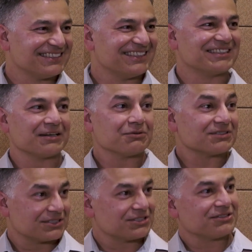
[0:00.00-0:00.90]

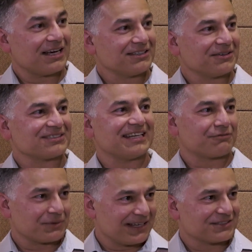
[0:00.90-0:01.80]
Did you not notice
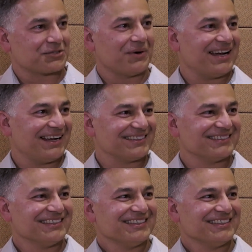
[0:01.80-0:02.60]
everyone had a twang?